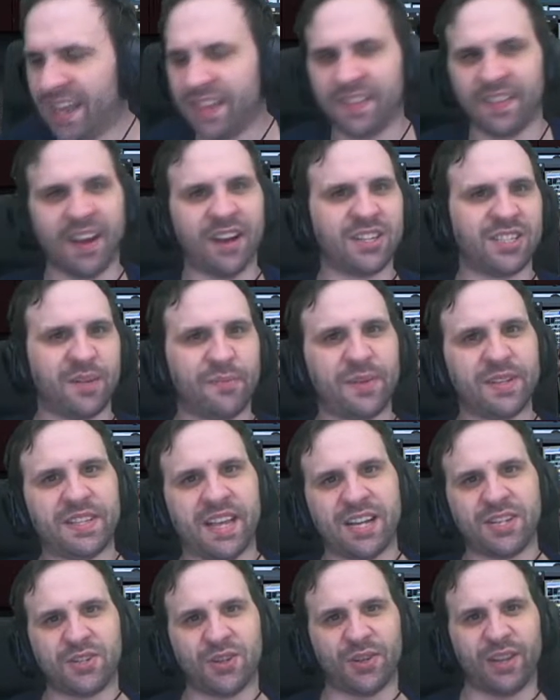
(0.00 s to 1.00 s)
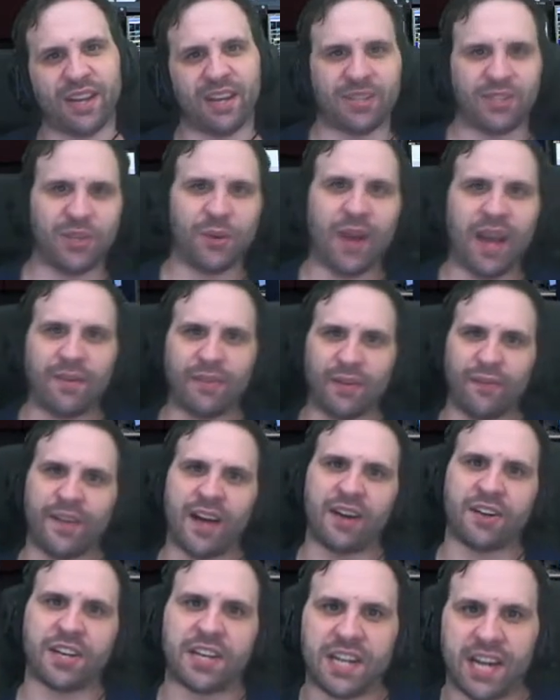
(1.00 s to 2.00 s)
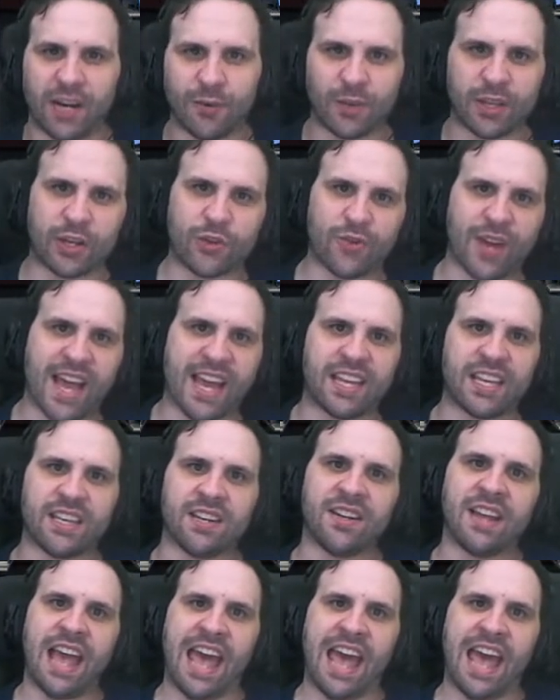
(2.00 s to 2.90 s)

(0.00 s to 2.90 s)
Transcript: there's a potential there to have a Falcon 9 with a Dragon,